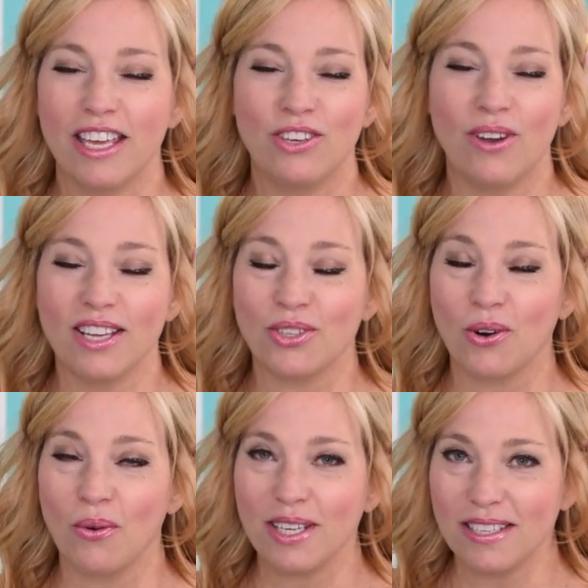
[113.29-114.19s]
You guys are
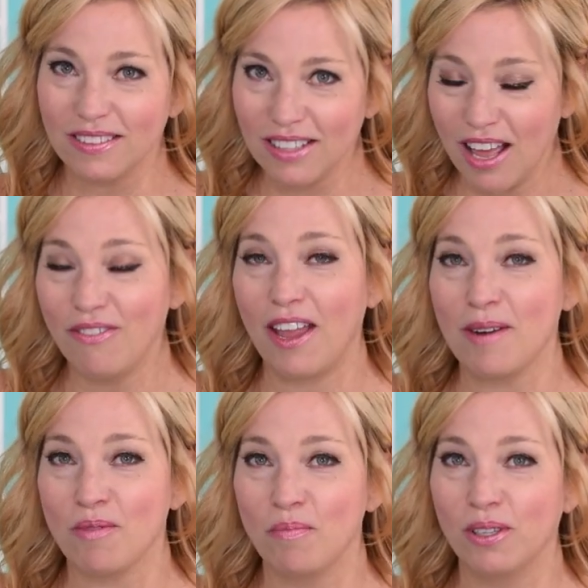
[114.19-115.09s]
going to love
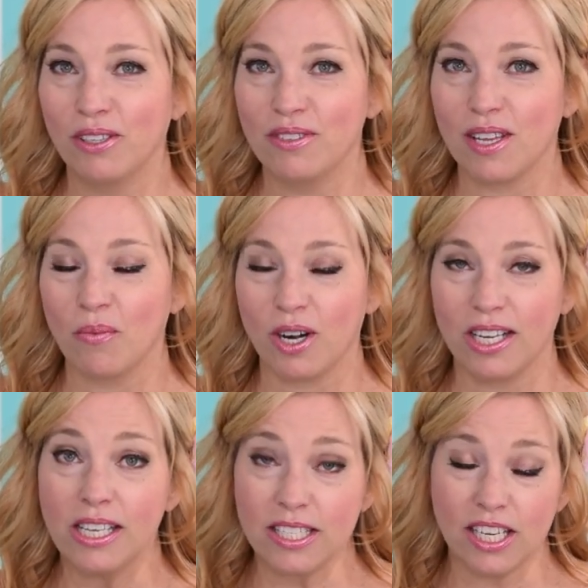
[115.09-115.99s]
April Palooza. We're
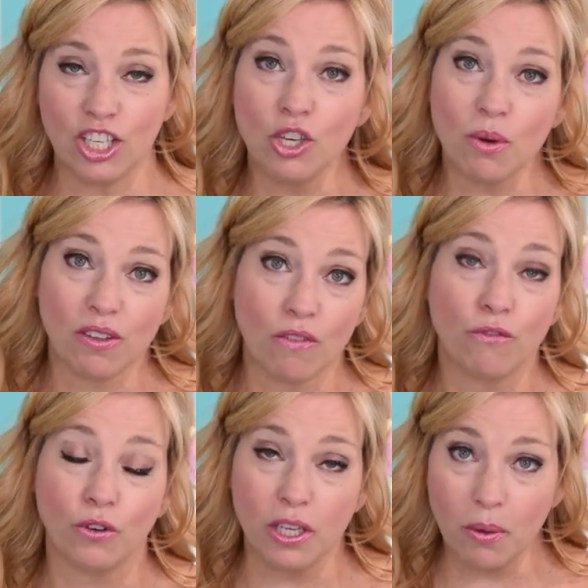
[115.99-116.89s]
gonna continue with
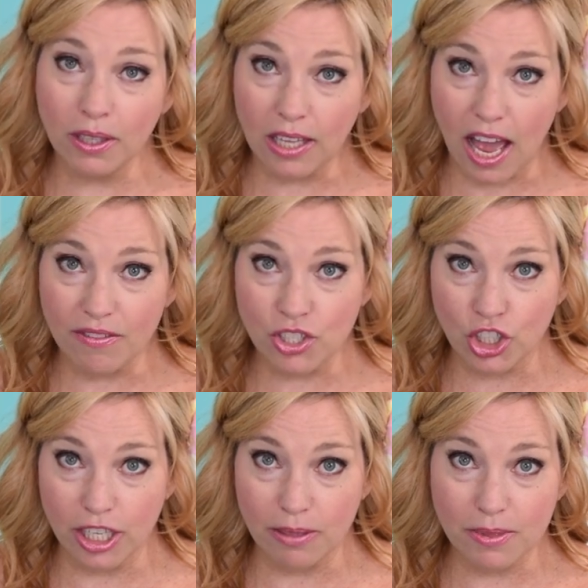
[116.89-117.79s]
frequent live
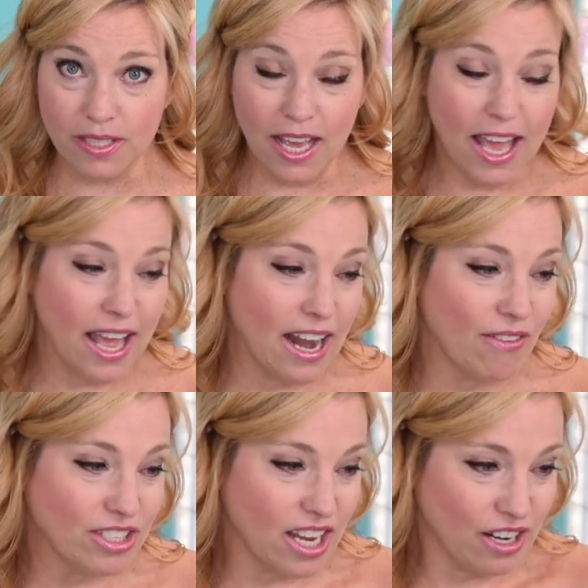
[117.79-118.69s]
streams and
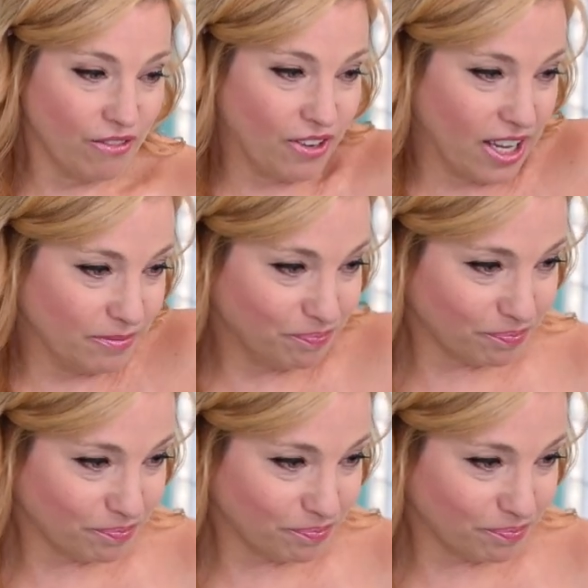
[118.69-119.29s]
have a ton of fun.